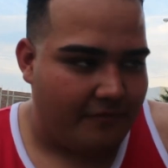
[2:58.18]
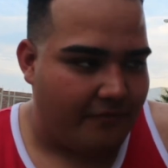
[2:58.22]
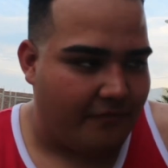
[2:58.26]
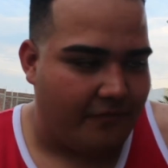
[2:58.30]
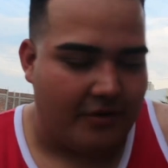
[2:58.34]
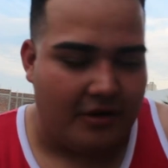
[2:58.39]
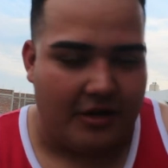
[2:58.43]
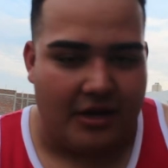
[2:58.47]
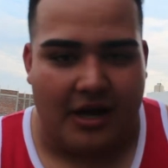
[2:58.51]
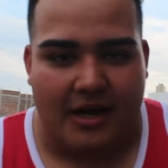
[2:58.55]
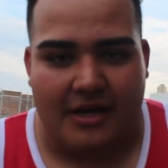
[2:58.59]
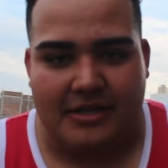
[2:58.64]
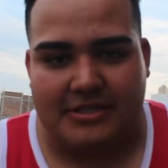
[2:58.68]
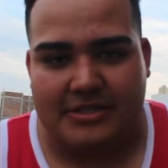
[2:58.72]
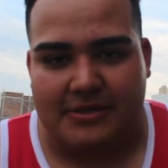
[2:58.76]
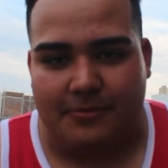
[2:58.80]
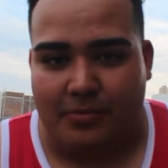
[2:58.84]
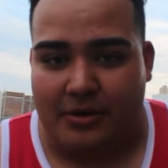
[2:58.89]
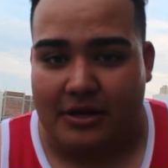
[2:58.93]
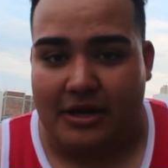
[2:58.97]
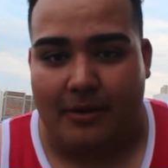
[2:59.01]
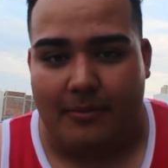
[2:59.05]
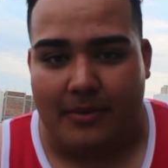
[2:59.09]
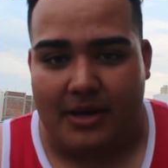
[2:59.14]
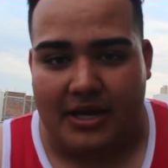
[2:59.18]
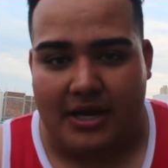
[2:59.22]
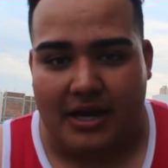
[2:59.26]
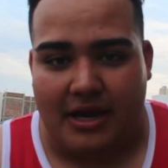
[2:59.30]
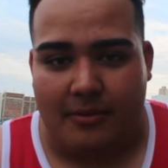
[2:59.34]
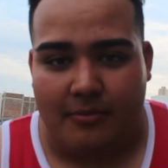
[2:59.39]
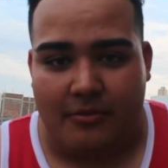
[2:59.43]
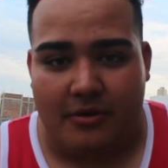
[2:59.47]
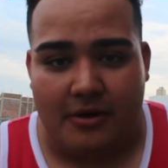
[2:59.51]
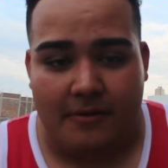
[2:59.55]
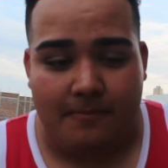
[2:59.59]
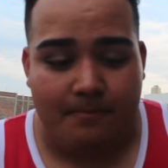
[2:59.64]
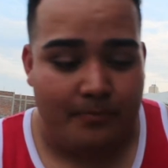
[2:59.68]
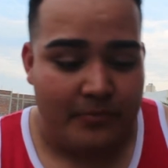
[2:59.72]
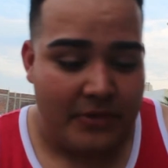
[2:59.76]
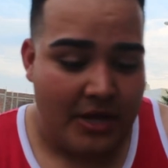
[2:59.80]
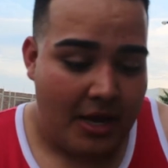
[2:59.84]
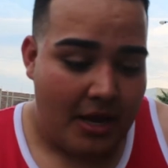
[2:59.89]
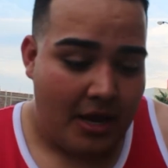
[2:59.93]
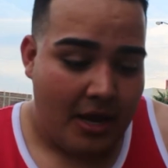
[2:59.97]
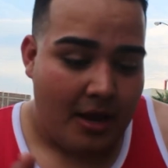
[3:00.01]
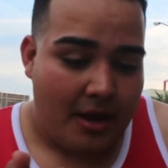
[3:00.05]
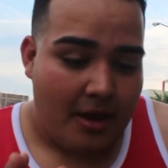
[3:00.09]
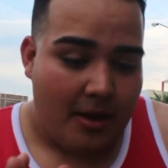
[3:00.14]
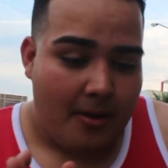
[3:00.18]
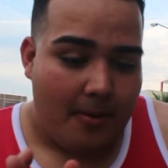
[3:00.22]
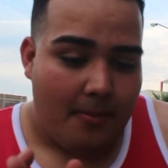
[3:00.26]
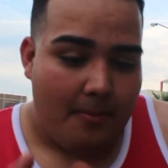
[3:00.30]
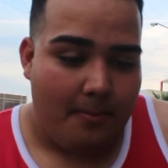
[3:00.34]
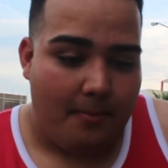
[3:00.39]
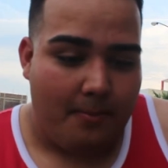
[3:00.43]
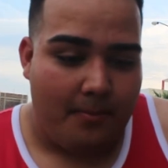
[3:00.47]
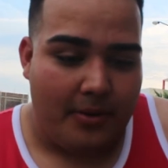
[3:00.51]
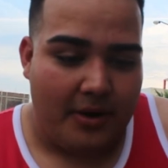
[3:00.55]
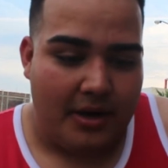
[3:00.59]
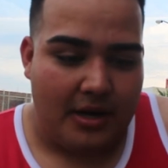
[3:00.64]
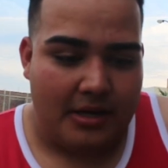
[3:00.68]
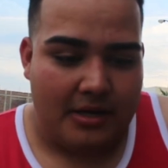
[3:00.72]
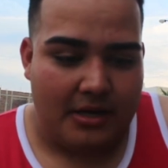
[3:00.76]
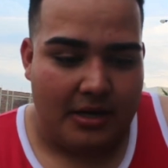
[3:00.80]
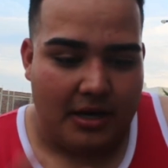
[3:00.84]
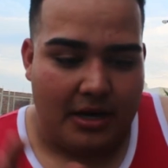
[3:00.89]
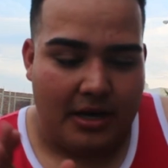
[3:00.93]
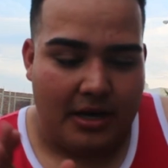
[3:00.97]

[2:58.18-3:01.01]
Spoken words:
forgot to bring out my camera. But